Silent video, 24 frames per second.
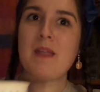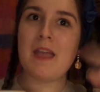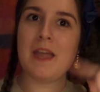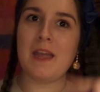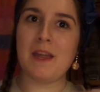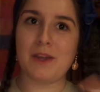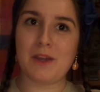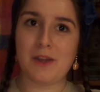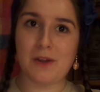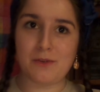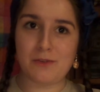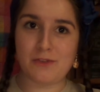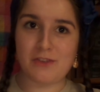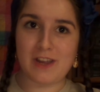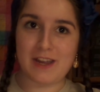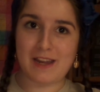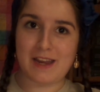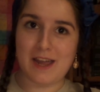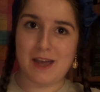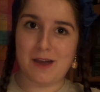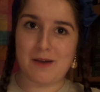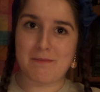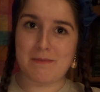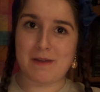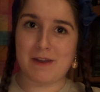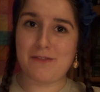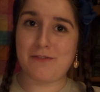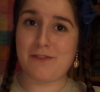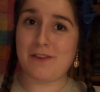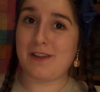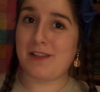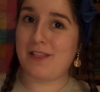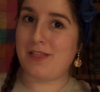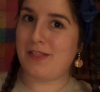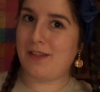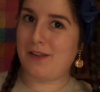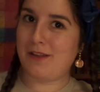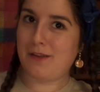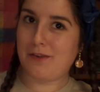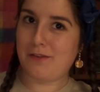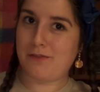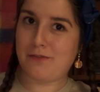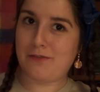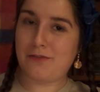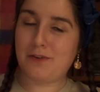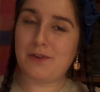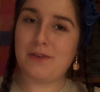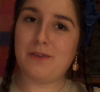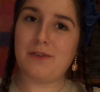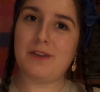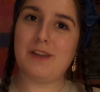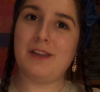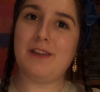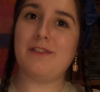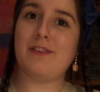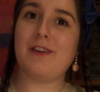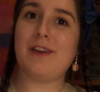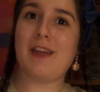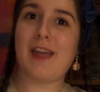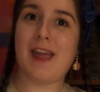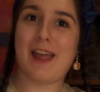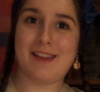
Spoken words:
And go check out my friend Frugal Diva